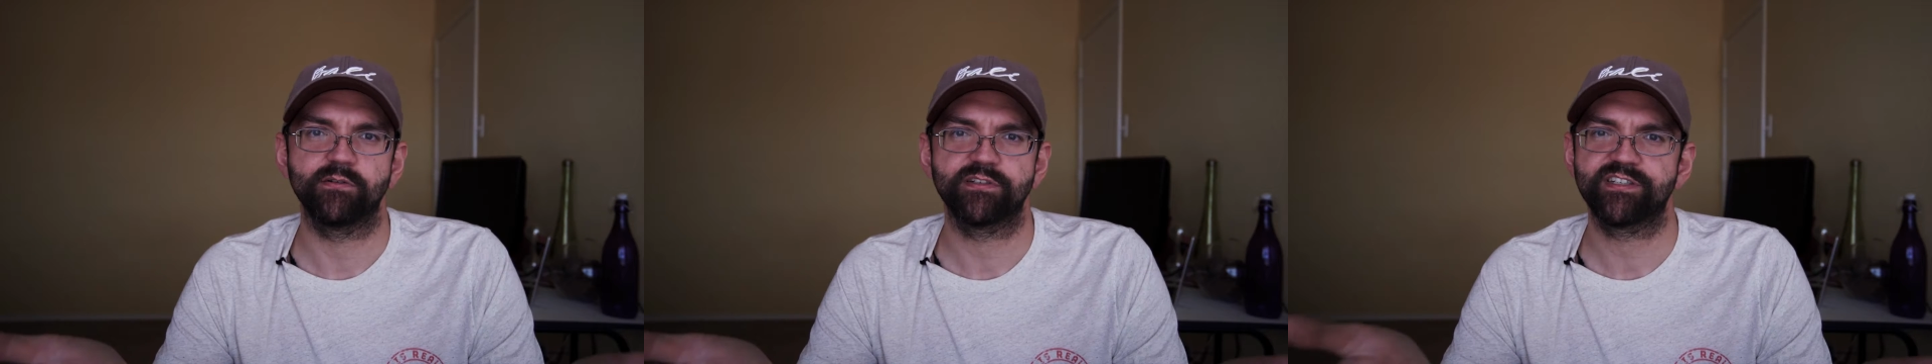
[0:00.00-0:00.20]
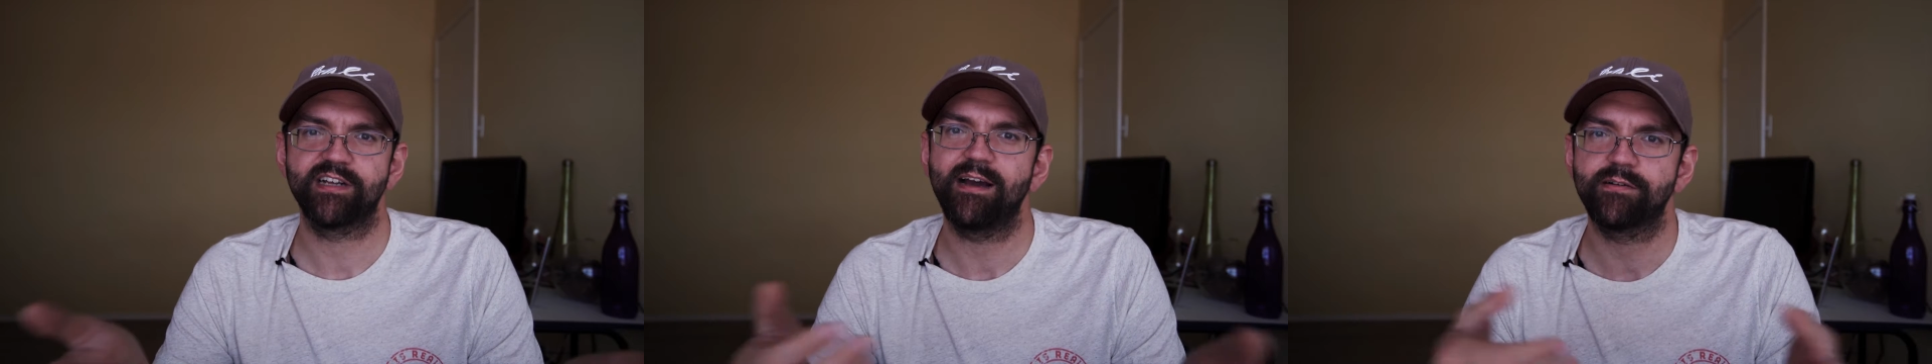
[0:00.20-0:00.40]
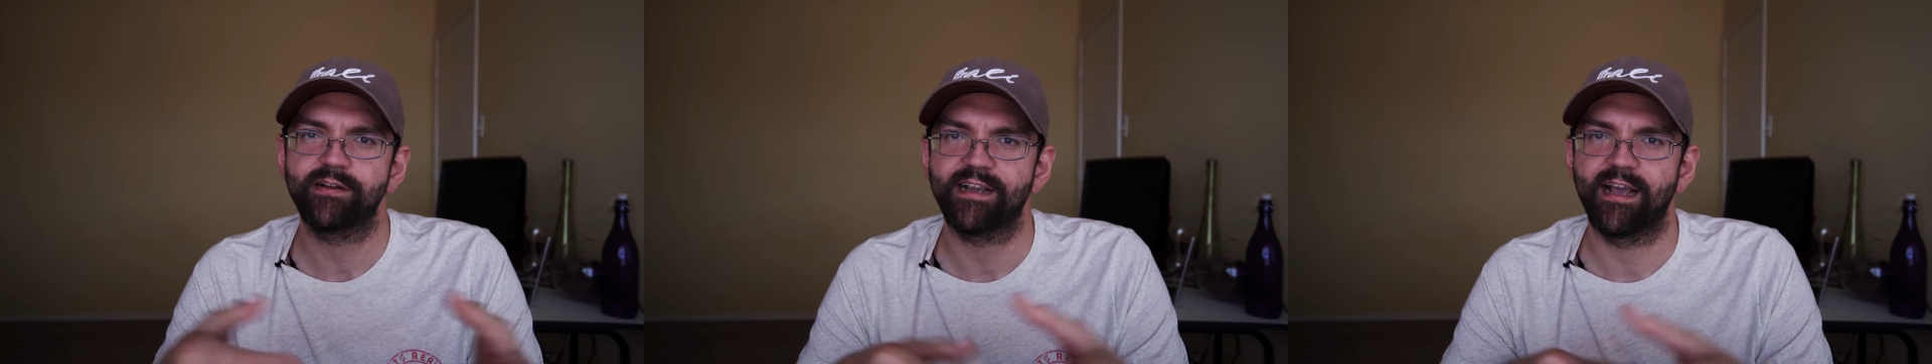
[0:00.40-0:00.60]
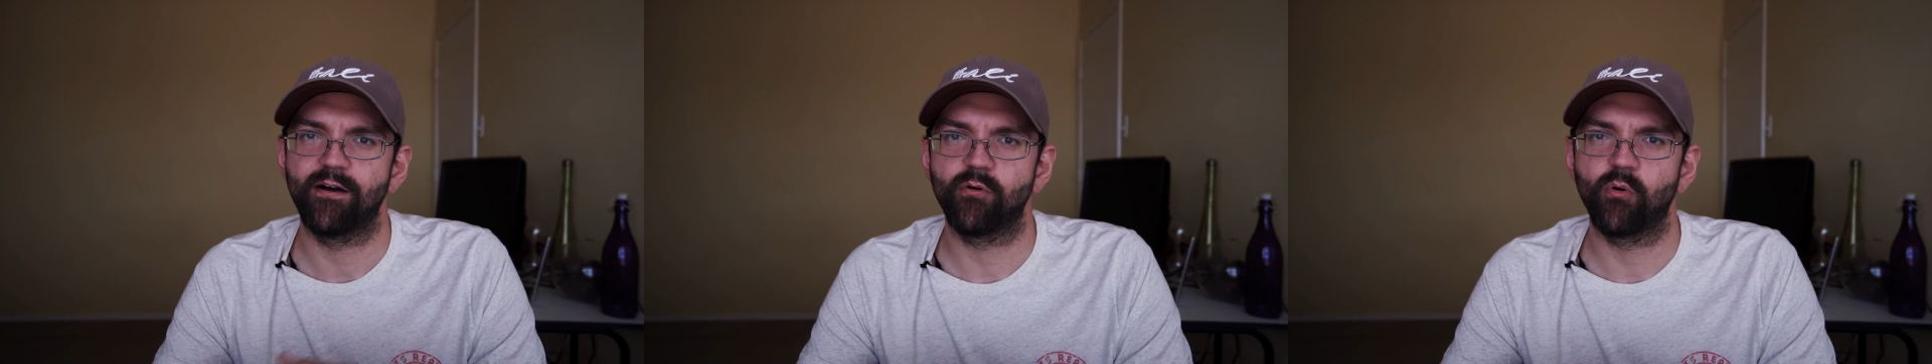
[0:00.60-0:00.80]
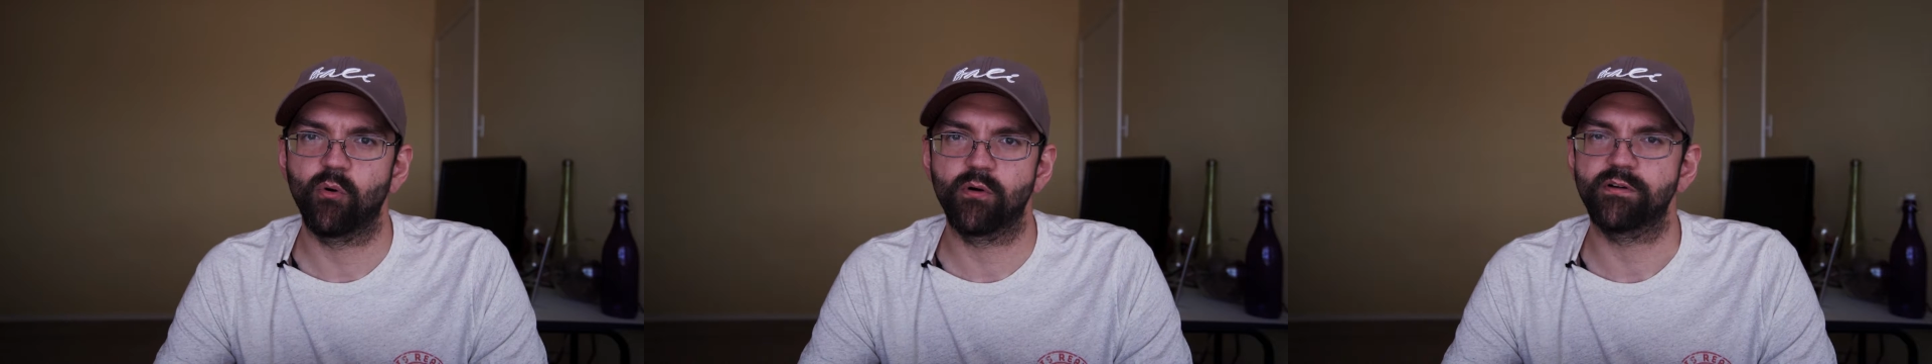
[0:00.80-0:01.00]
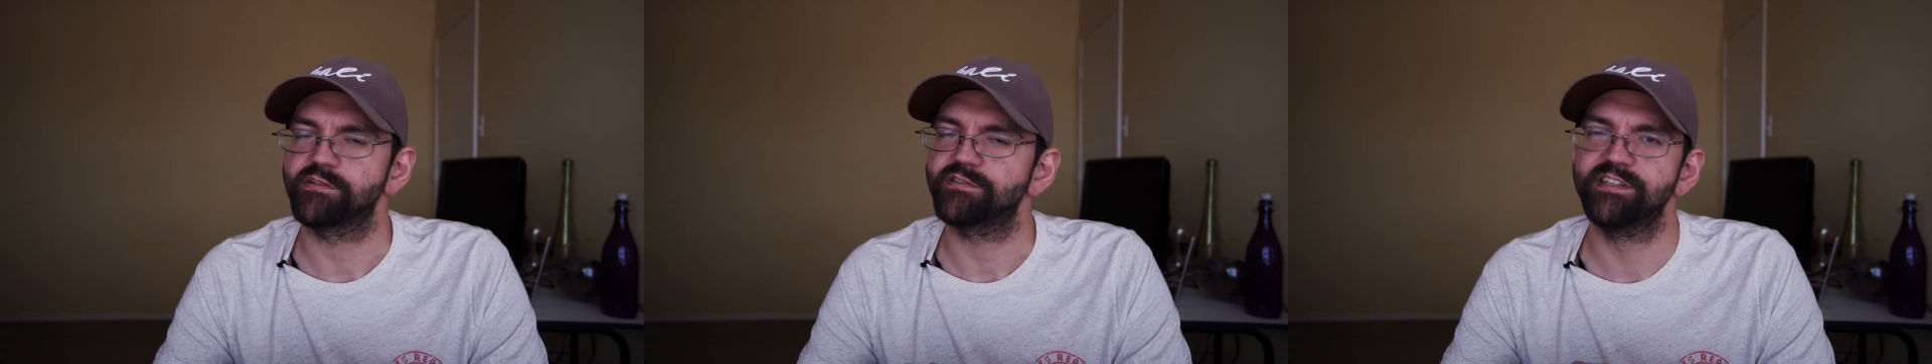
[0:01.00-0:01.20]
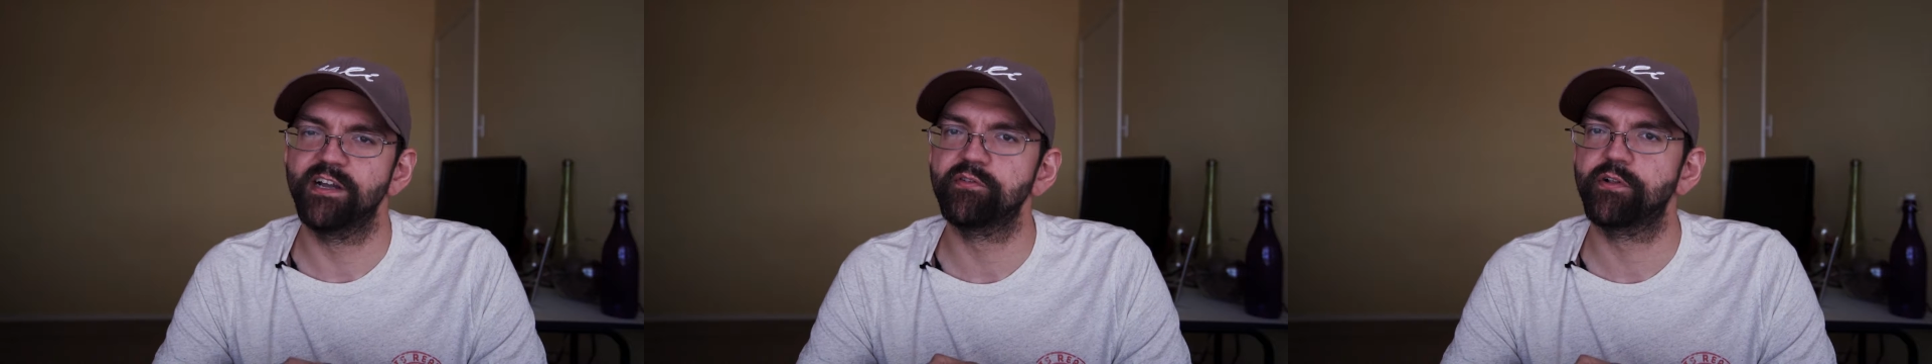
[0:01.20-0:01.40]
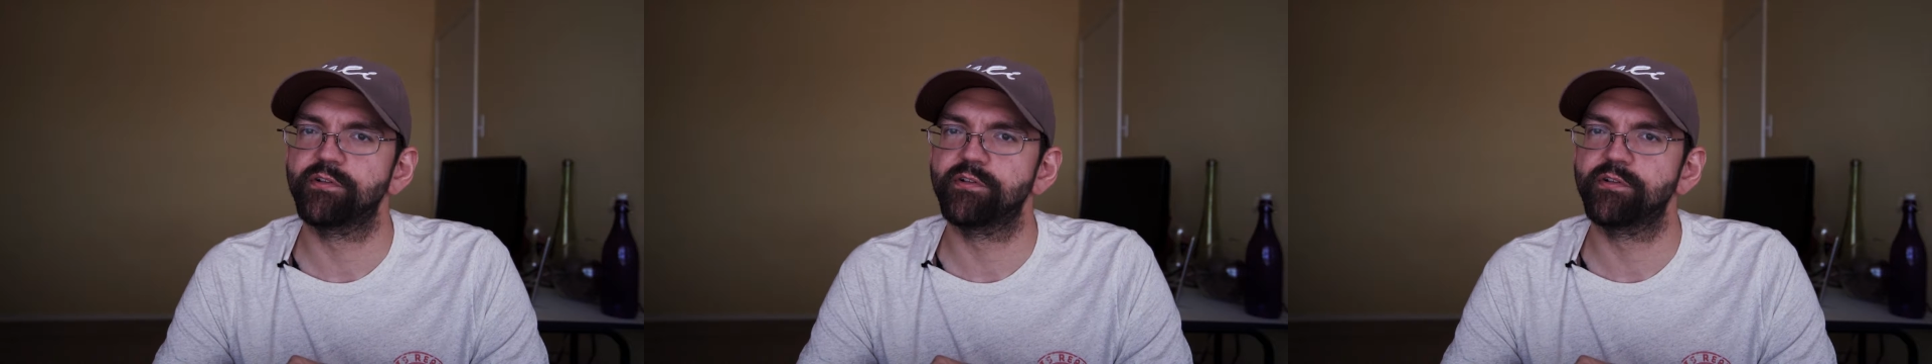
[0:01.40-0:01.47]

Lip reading: shouting out orders. No,